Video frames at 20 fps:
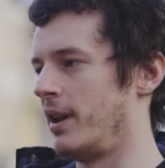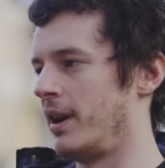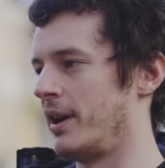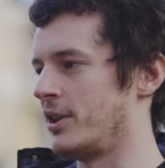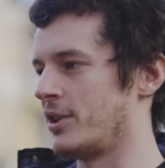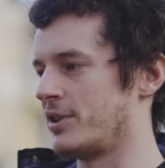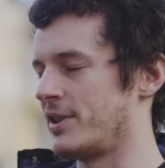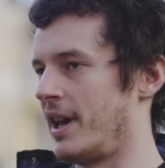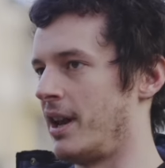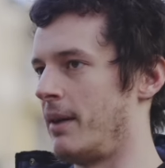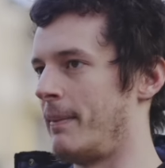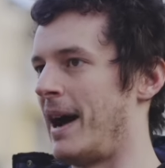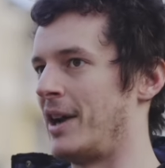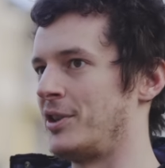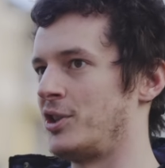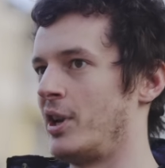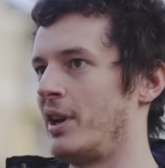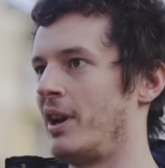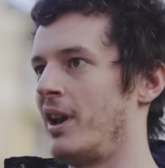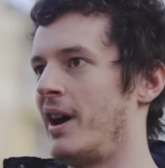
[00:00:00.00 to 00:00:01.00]
And I just said,
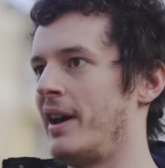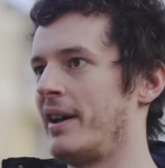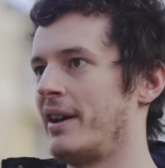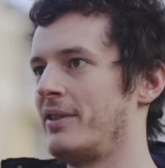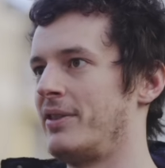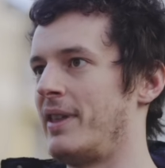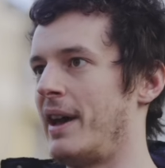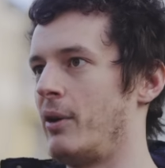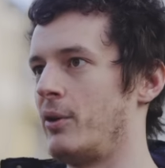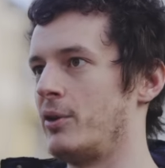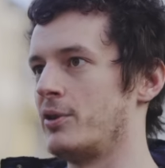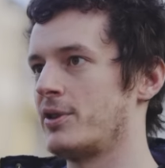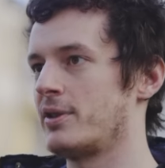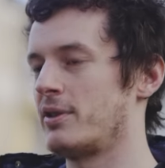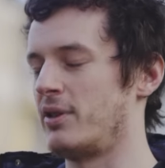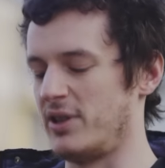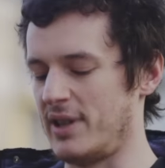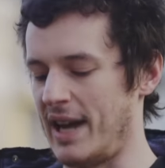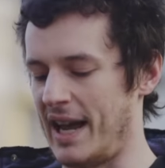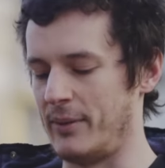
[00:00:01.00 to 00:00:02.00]
imagine like there was,
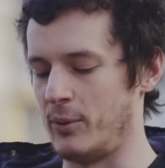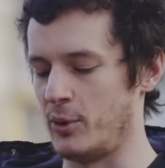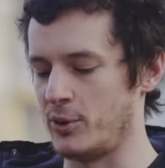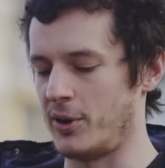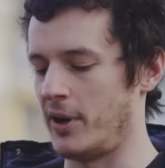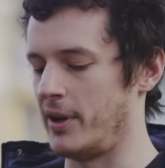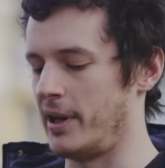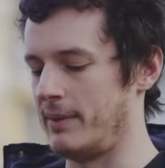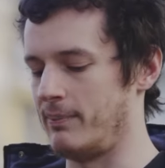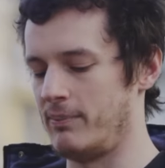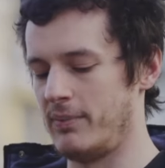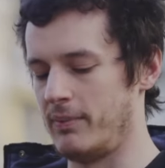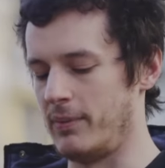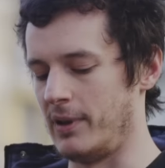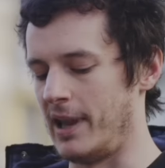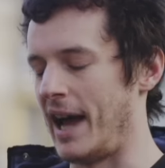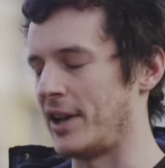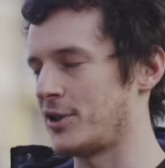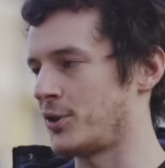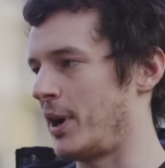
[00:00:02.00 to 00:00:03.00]
because animals are only
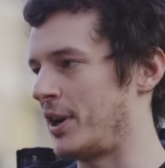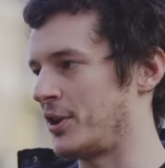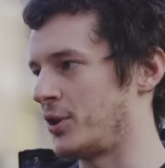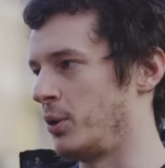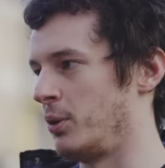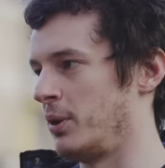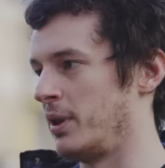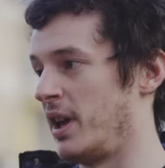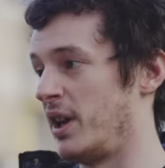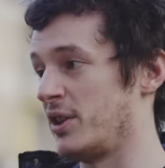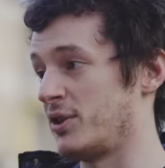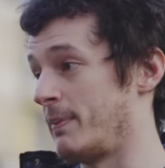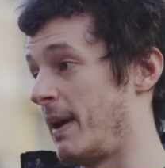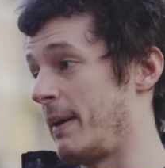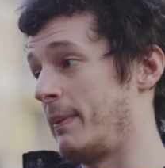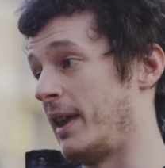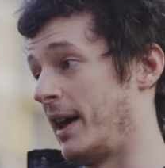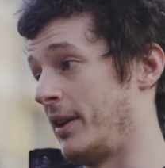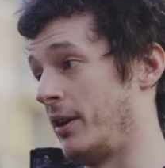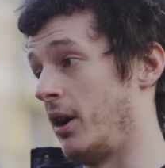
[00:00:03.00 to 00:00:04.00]
less rational than us.
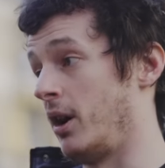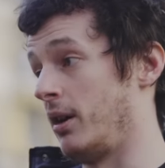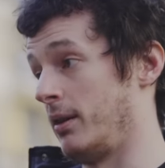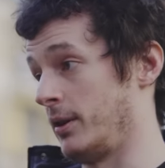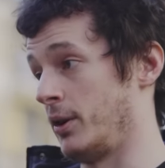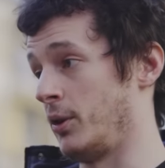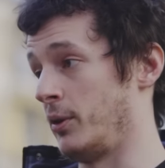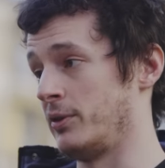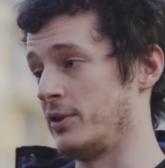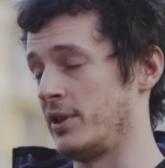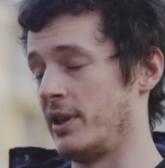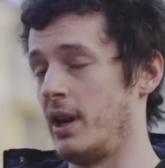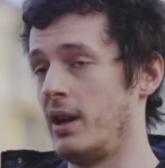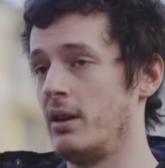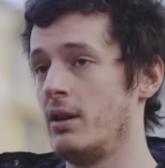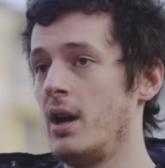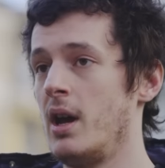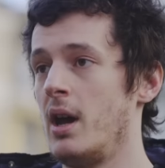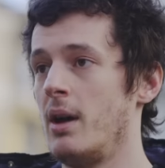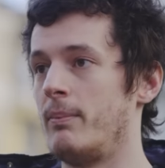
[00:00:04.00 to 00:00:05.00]
Maybe they're not, according to you,
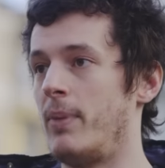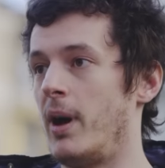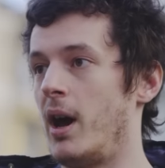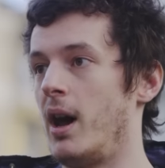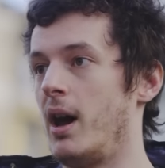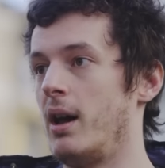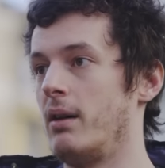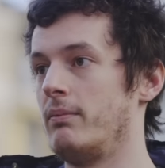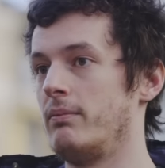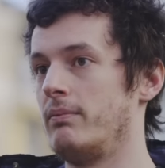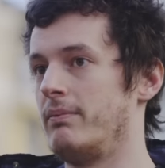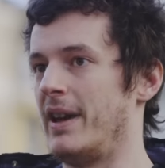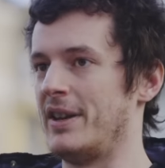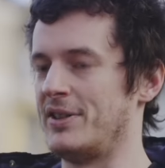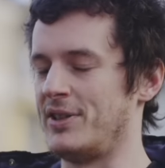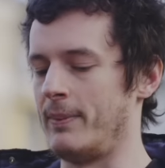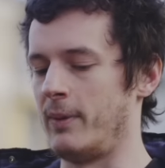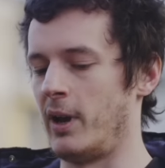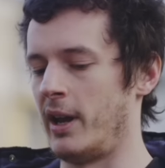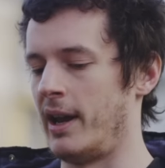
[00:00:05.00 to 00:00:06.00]
but it
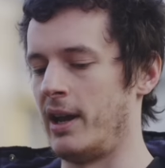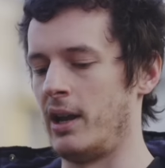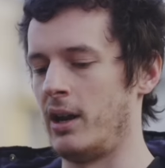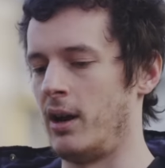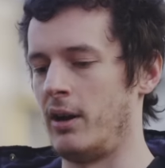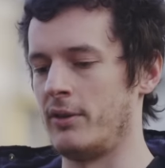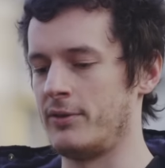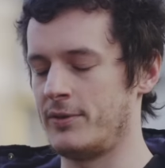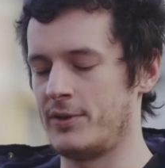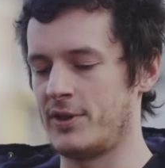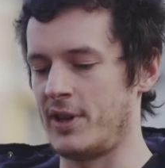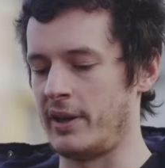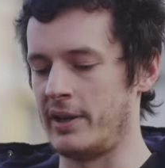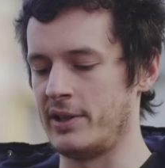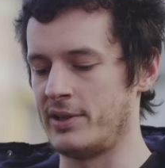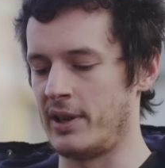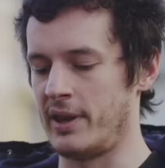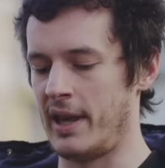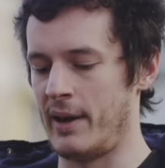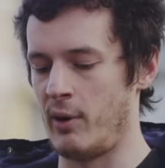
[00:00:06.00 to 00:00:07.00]
seemed like a lot of
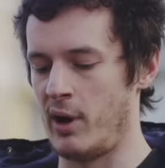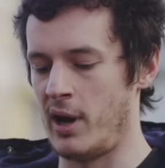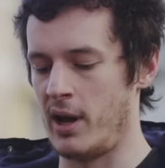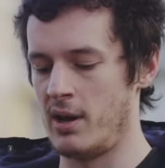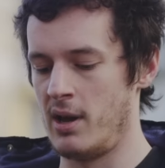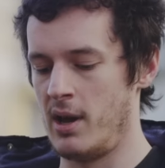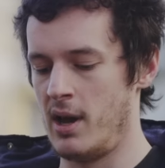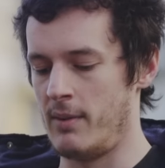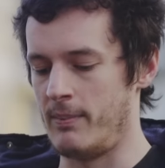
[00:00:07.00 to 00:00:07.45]
studies said they were.